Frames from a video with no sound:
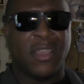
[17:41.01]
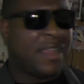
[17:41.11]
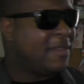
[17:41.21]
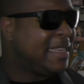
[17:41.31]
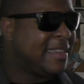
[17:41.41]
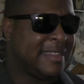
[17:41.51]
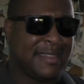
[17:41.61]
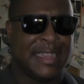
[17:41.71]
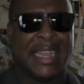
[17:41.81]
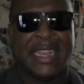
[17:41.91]
Y'all need to
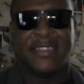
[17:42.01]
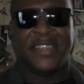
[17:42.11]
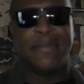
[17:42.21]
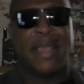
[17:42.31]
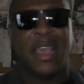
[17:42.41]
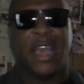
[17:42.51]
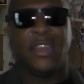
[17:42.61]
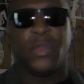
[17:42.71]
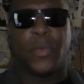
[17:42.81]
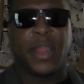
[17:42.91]
see my
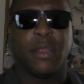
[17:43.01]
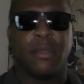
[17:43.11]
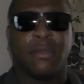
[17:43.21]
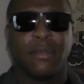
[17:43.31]
underwear.